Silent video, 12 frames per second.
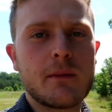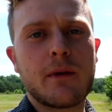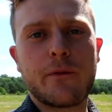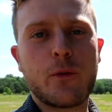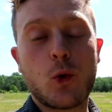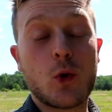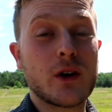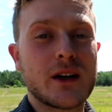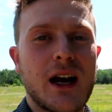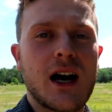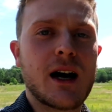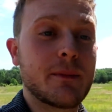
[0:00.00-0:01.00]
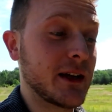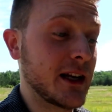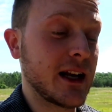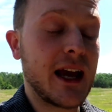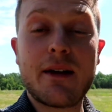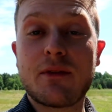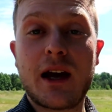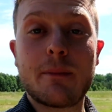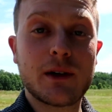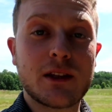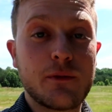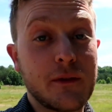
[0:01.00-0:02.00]
Before, they didn't have that,
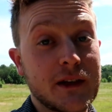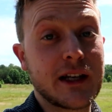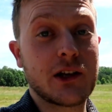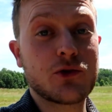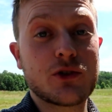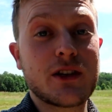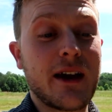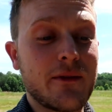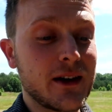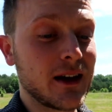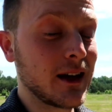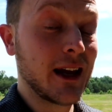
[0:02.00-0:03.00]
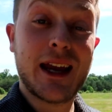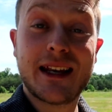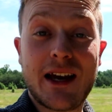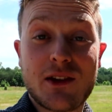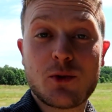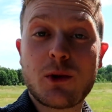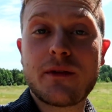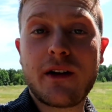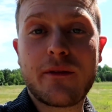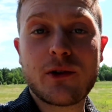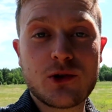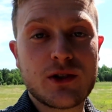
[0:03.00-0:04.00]
but the 1500s have it, and now the
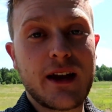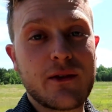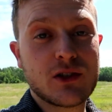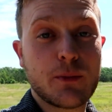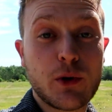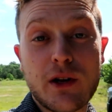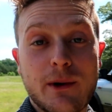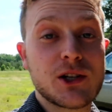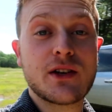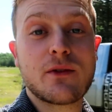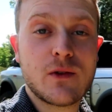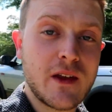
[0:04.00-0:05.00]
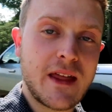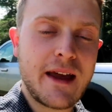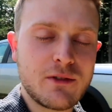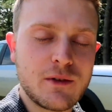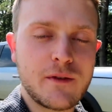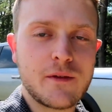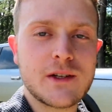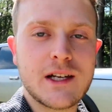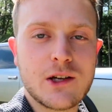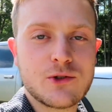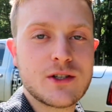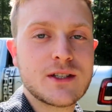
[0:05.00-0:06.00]
2500s have it. So pretty much everything they have in the
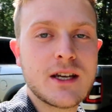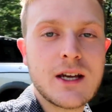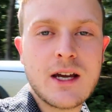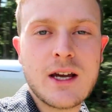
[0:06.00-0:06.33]
1500s,